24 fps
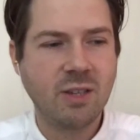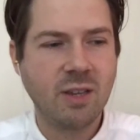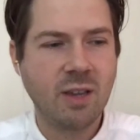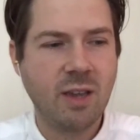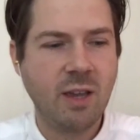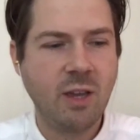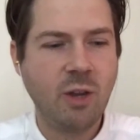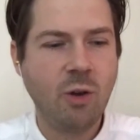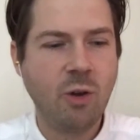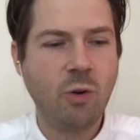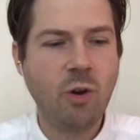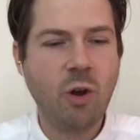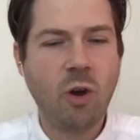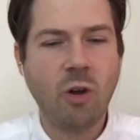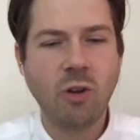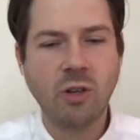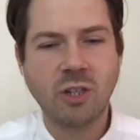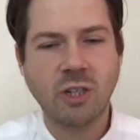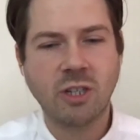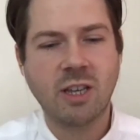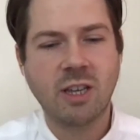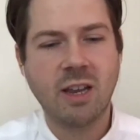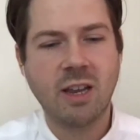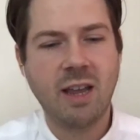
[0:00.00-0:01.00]
you're not
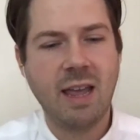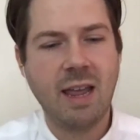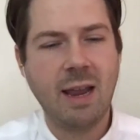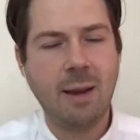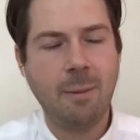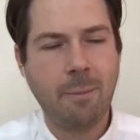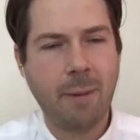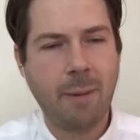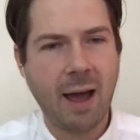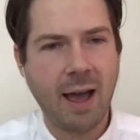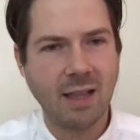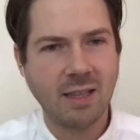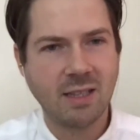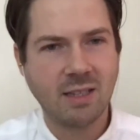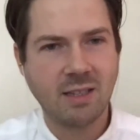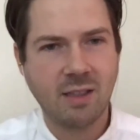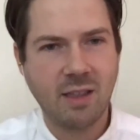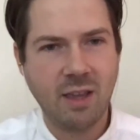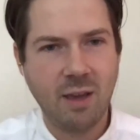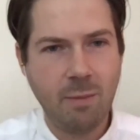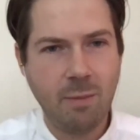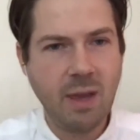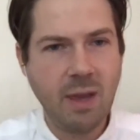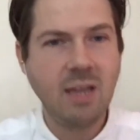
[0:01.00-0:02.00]
just going to impact the
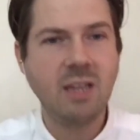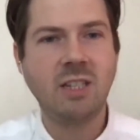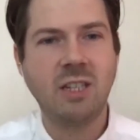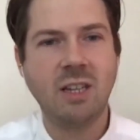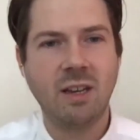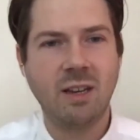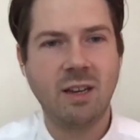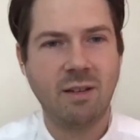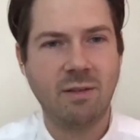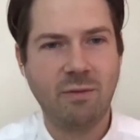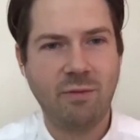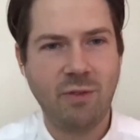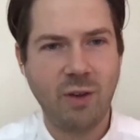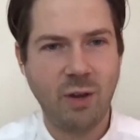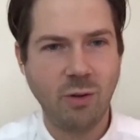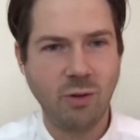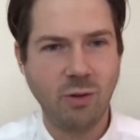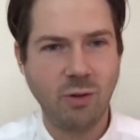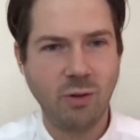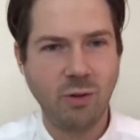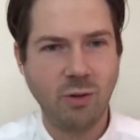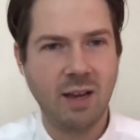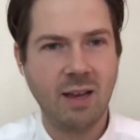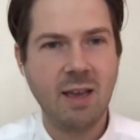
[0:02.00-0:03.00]
immediate
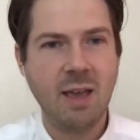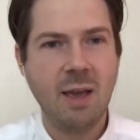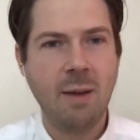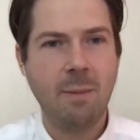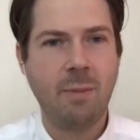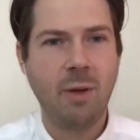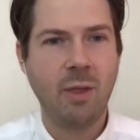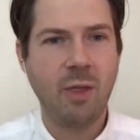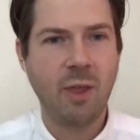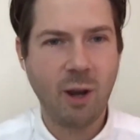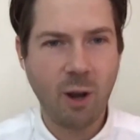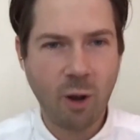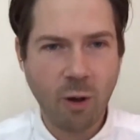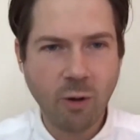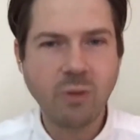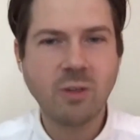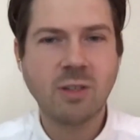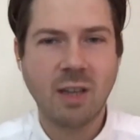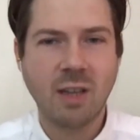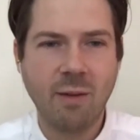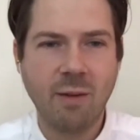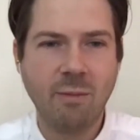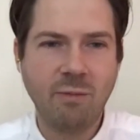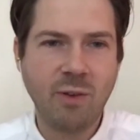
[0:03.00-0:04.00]
future, but the long
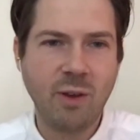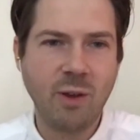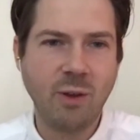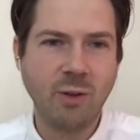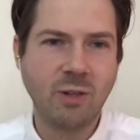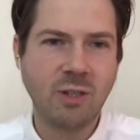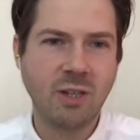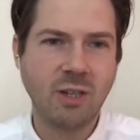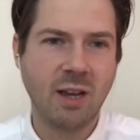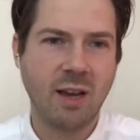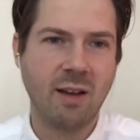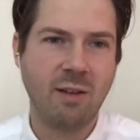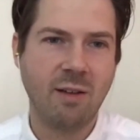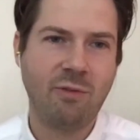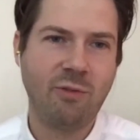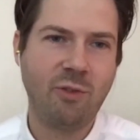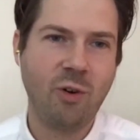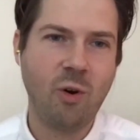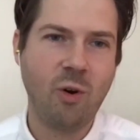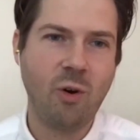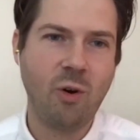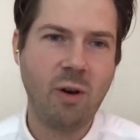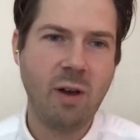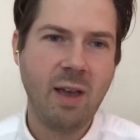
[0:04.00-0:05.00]
term future
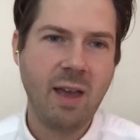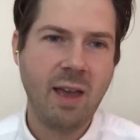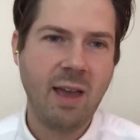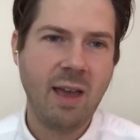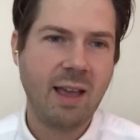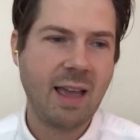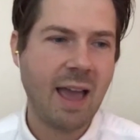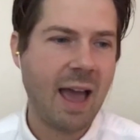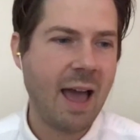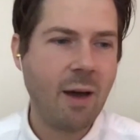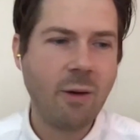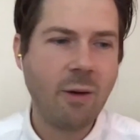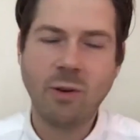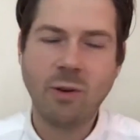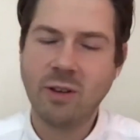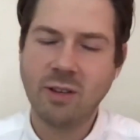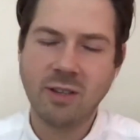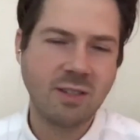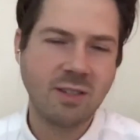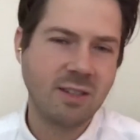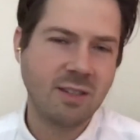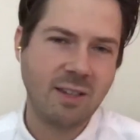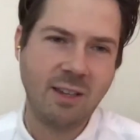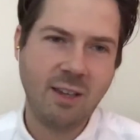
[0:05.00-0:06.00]
for
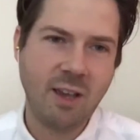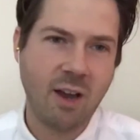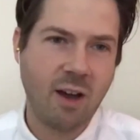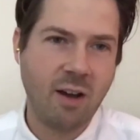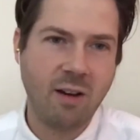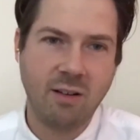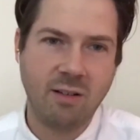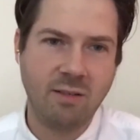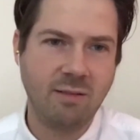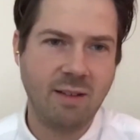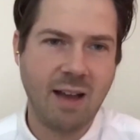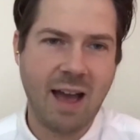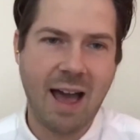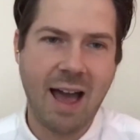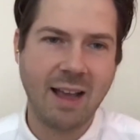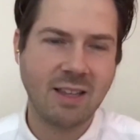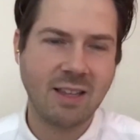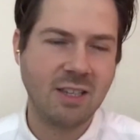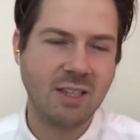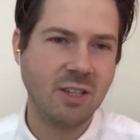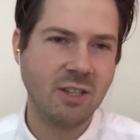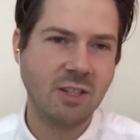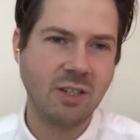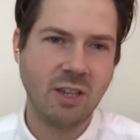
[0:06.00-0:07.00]
countless young
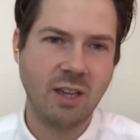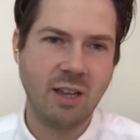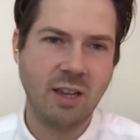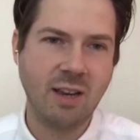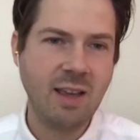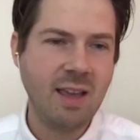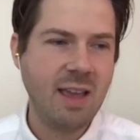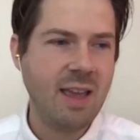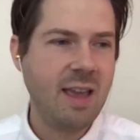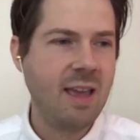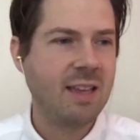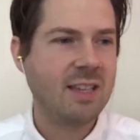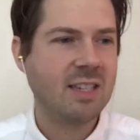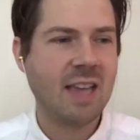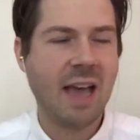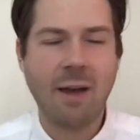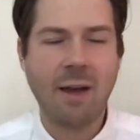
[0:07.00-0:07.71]
actors and sound